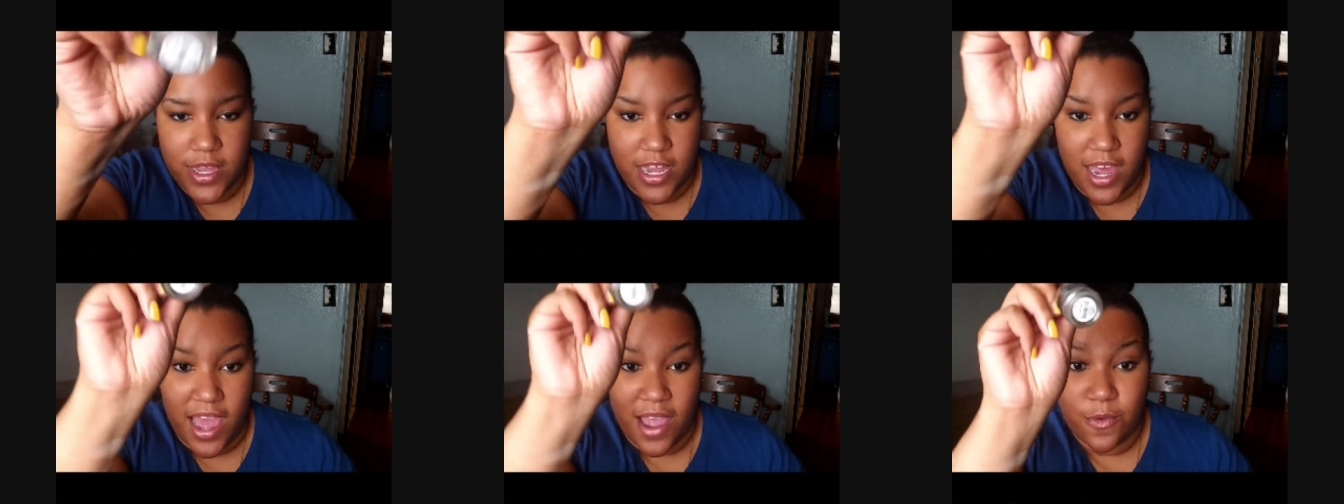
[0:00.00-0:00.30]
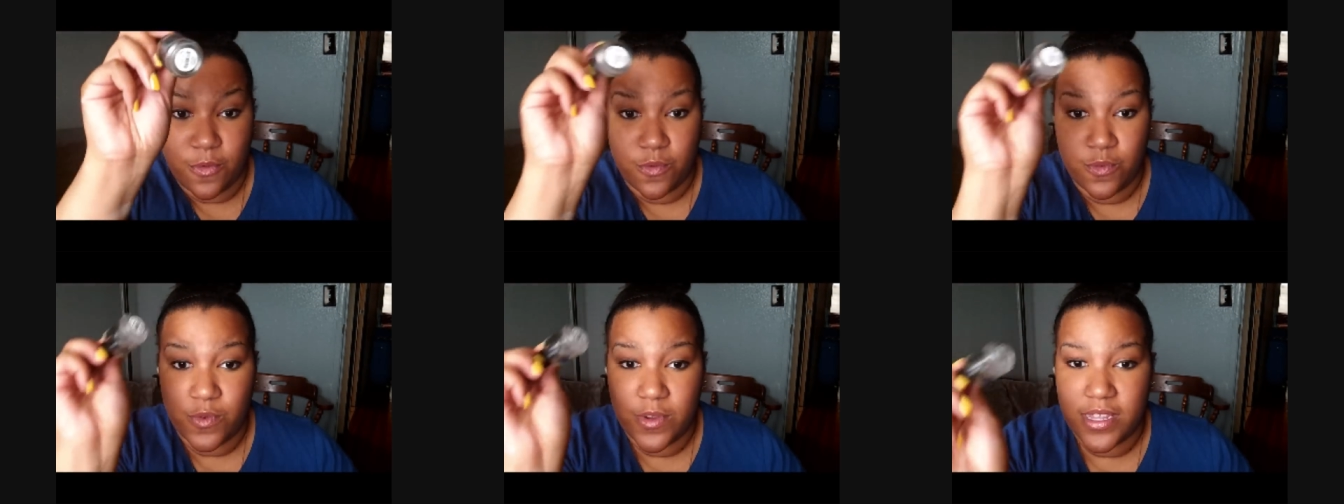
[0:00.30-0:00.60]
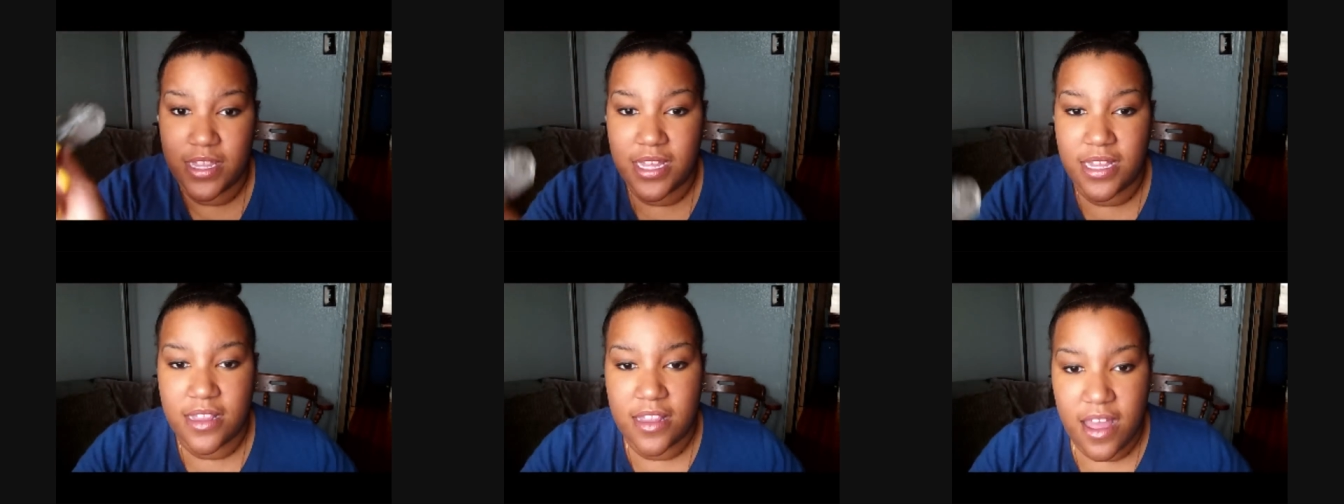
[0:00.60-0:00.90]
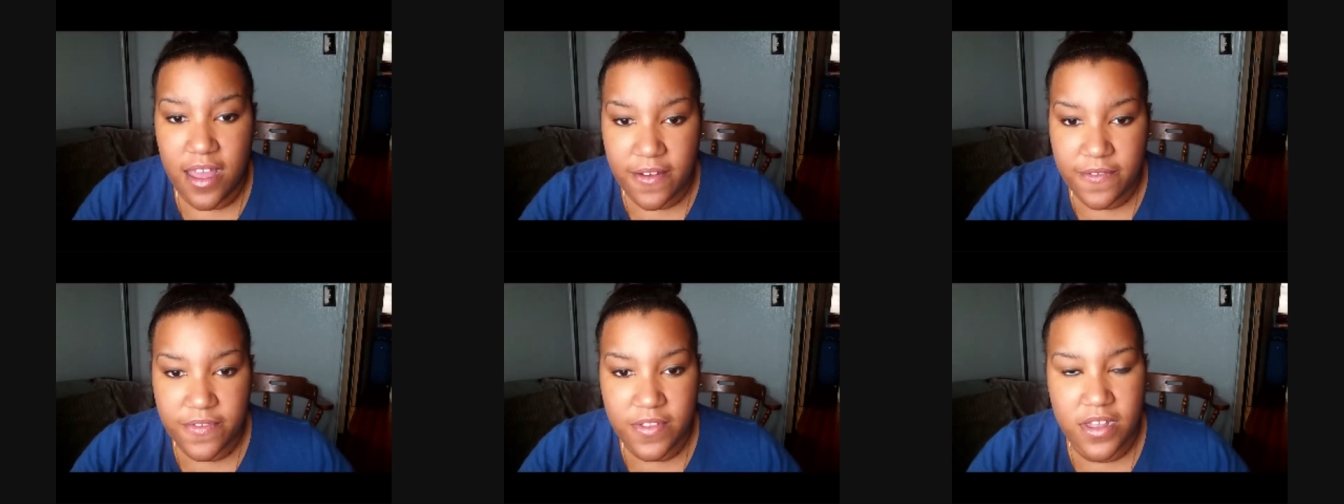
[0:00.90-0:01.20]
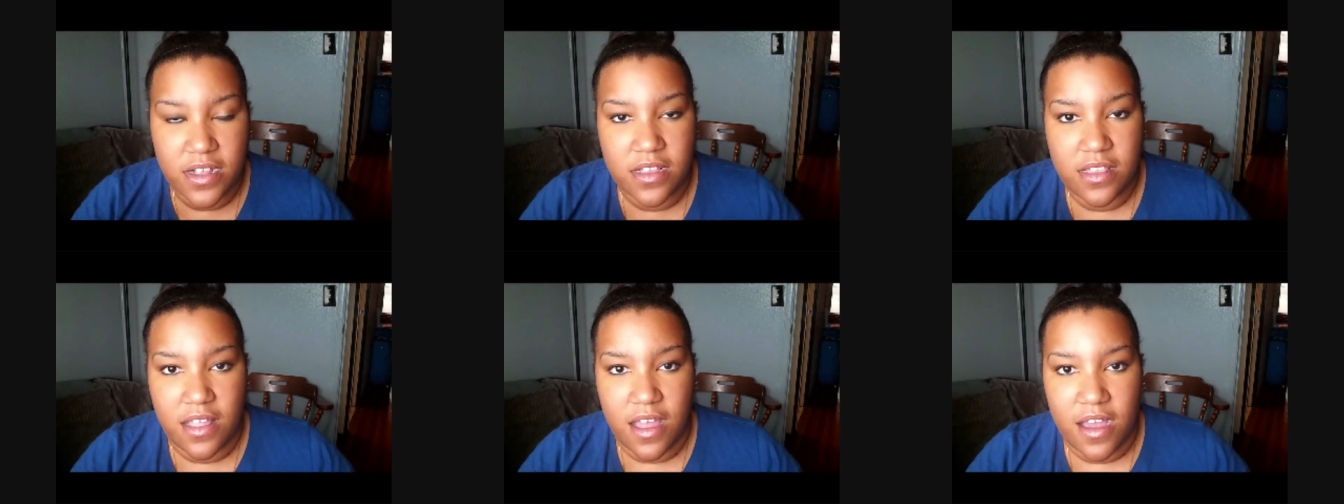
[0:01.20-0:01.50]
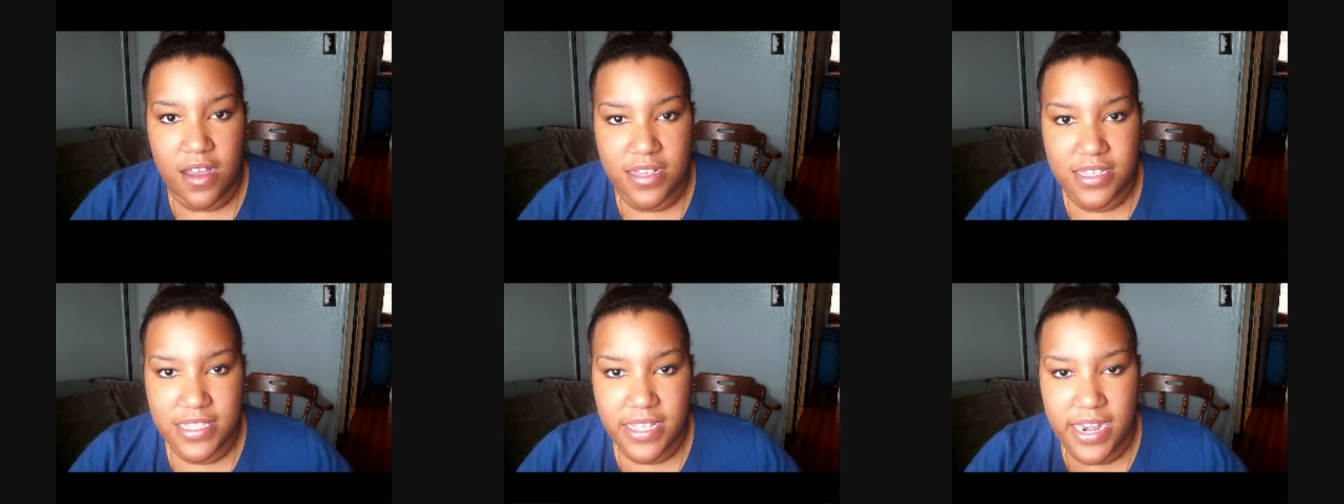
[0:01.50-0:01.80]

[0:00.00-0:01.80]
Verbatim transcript: which I really love the gloss